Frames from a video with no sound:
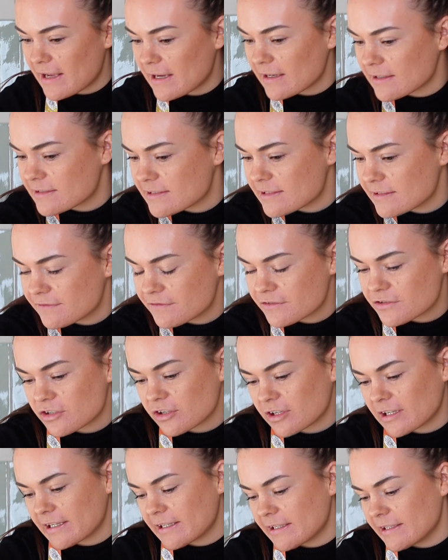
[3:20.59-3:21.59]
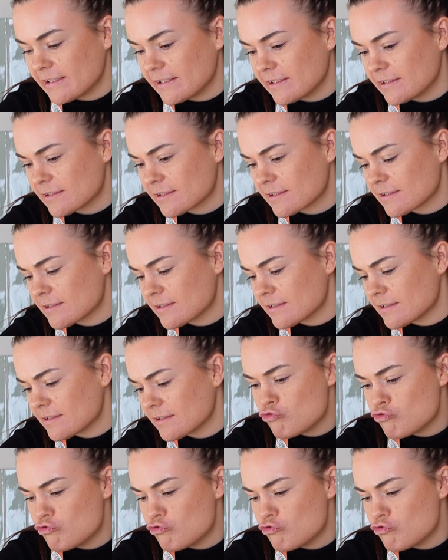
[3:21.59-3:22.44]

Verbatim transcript: active dry yeast.